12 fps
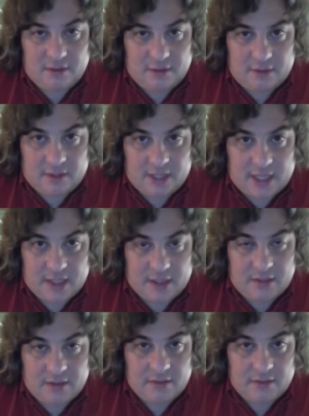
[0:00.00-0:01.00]
okay?
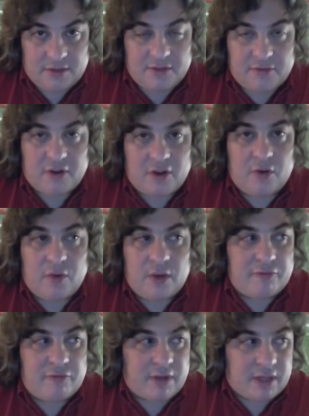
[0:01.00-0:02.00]
Throw a
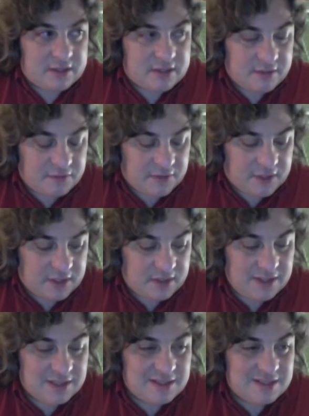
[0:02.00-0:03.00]
relatively
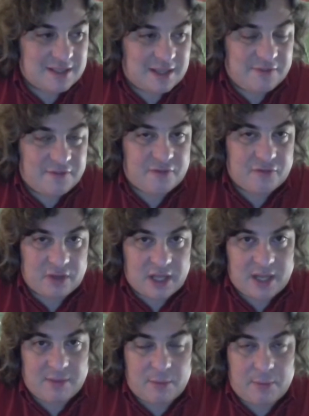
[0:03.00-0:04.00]
safe and
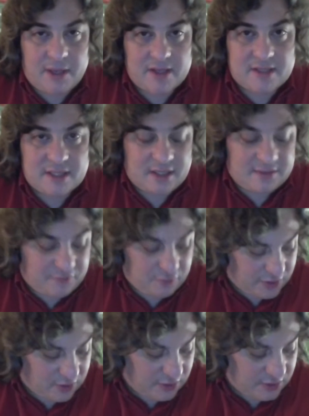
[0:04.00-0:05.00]
reliable pass to get 4
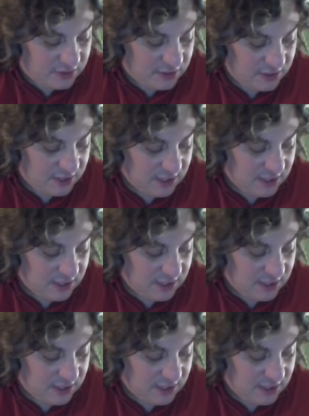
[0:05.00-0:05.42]
yards.